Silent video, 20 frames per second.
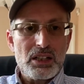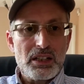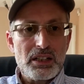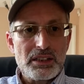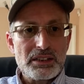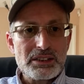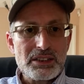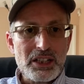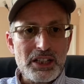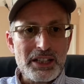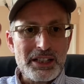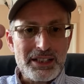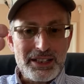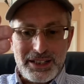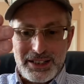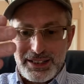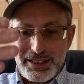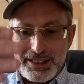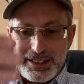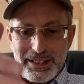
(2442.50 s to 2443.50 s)
so in,
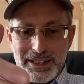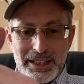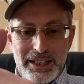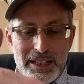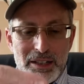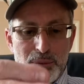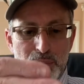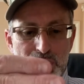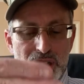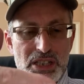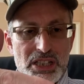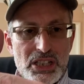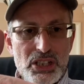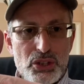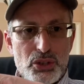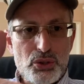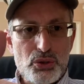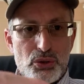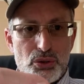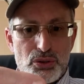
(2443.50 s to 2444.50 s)
with these
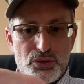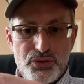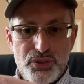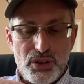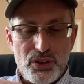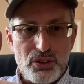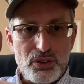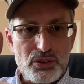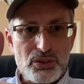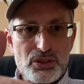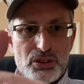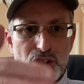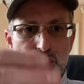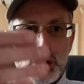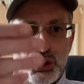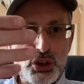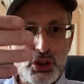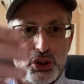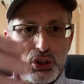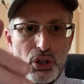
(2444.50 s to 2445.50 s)
juice flows you
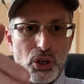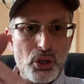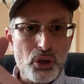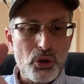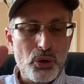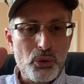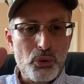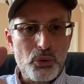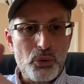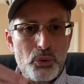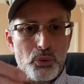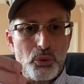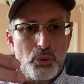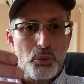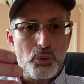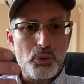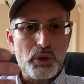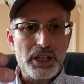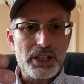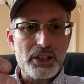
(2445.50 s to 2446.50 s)
know
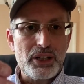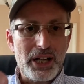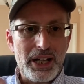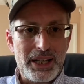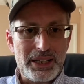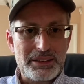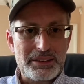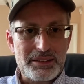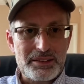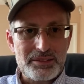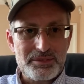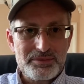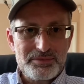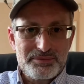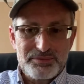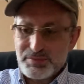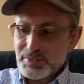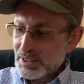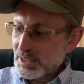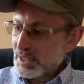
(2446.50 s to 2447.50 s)
where you're at
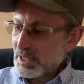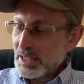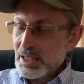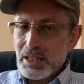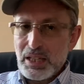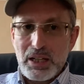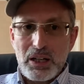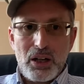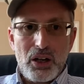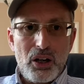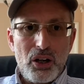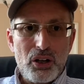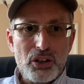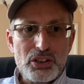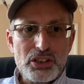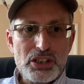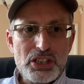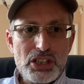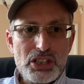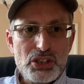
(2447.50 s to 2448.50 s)
on
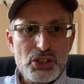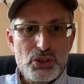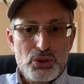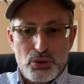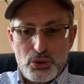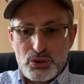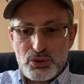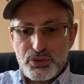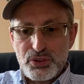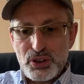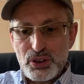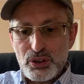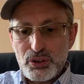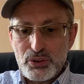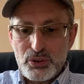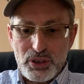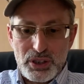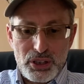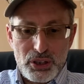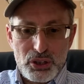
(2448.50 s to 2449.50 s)
this juice
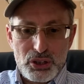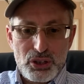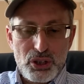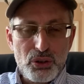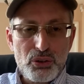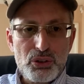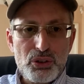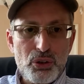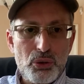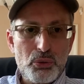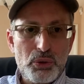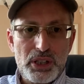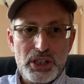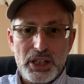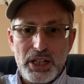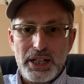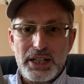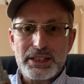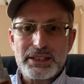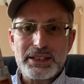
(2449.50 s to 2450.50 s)
flow you don't know where you're
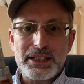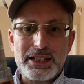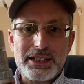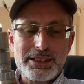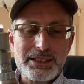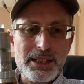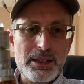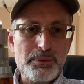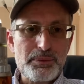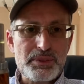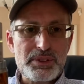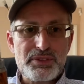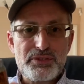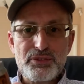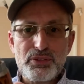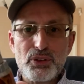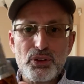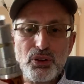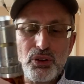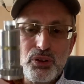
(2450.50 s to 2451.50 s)
at except
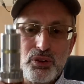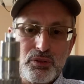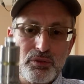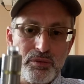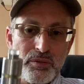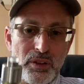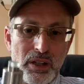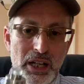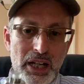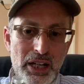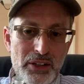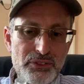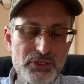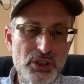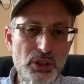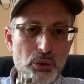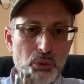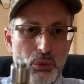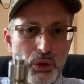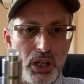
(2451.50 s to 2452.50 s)
for after
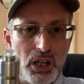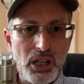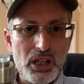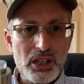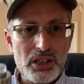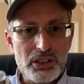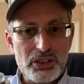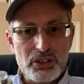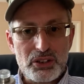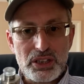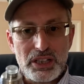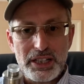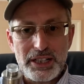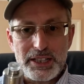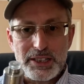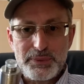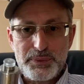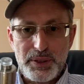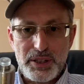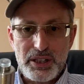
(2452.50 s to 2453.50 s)
a while you get
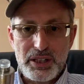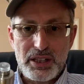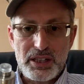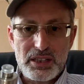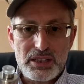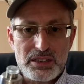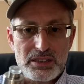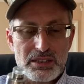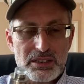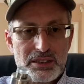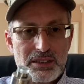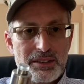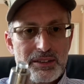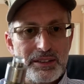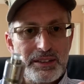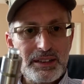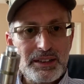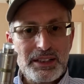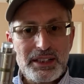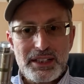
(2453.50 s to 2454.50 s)
experience
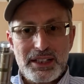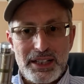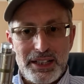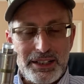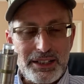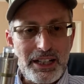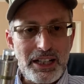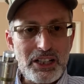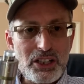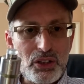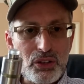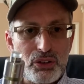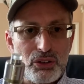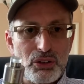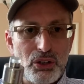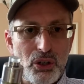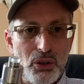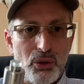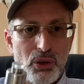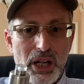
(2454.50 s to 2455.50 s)
and then you'll
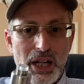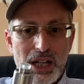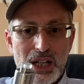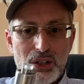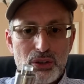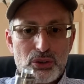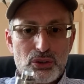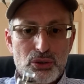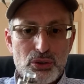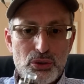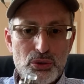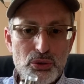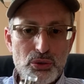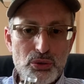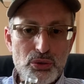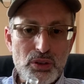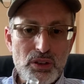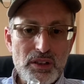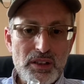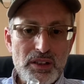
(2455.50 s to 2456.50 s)
know how to